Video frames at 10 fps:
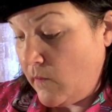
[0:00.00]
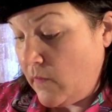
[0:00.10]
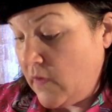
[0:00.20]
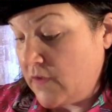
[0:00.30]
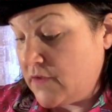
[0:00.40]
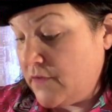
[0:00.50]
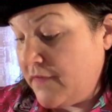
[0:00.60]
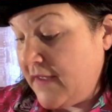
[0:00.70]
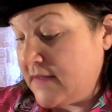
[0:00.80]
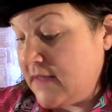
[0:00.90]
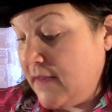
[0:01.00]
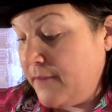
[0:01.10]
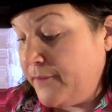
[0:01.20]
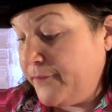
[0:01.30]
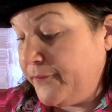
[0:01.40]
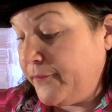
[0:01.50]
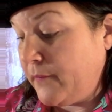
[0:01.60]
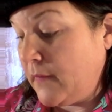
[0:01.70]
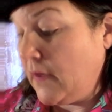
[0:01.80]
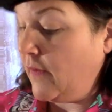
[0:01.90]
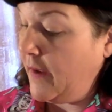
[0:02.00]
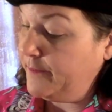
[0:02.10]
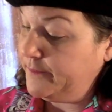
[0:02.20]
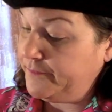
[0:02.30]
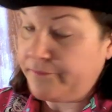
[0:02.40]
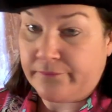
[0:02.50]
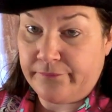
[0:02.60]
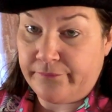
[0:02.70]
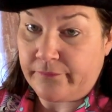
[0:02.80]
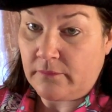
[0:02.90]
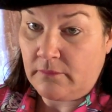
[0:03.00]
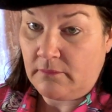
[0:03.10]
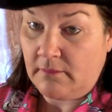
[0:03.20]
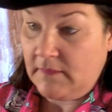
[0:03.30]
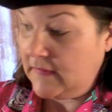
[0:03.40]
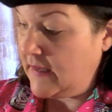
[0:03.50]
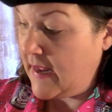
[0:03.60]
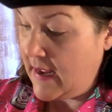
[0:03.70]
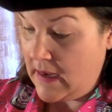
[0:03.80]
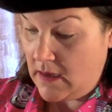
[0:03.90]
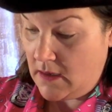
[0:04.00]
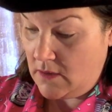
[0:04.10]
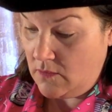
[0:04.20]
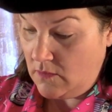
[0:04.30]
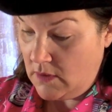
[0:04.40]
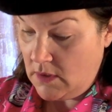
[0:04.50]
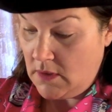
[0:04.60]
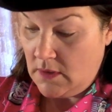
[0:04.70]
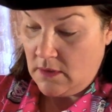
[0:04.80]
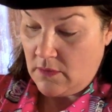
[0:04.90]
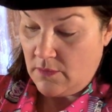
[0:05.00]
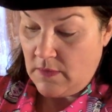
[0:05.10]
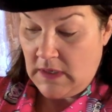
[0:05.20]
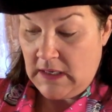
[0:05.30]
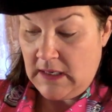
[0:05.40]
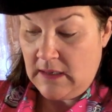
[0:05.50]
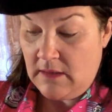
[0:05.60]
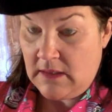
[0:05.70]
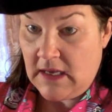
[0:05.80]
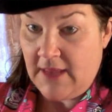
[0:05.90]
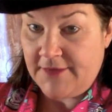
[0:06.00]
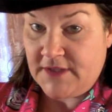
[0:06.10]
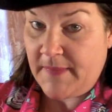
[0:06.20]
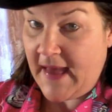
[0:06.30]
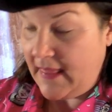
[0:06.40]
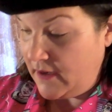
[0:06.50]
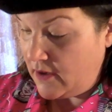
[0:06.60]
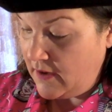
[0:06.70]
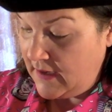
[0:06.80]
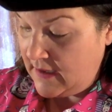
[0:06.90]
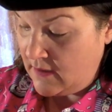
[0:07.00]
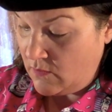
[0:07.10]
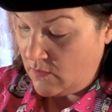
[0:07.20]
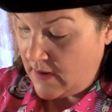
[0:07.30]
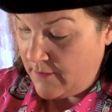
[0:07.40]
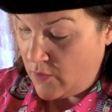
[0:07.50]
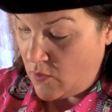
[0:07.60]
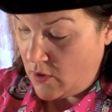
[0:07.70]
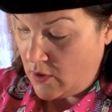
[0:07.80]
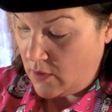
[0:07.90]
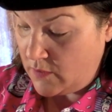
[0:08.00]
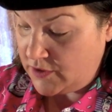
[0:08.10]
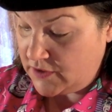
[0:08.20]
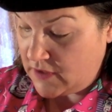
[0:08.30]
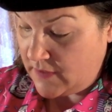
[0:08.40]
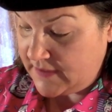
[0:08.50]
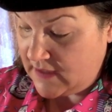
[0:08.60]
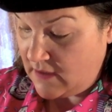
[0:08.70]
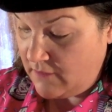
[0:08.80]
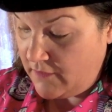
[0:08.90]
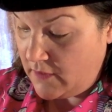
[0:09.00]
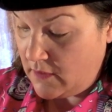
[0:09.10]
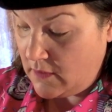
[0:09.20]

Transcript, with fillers: It looks so fancy. Okay. Now green. The colors in the palette are in rainbow order, which is always helpful.